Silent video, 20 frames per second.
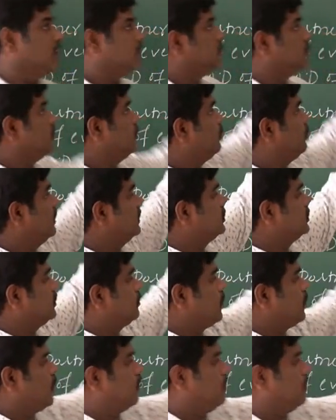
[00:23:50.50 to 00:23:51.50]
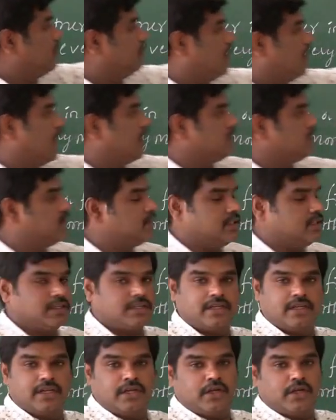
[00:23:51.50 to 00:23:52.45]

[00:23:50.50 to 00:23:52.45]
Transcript: So first problem answer,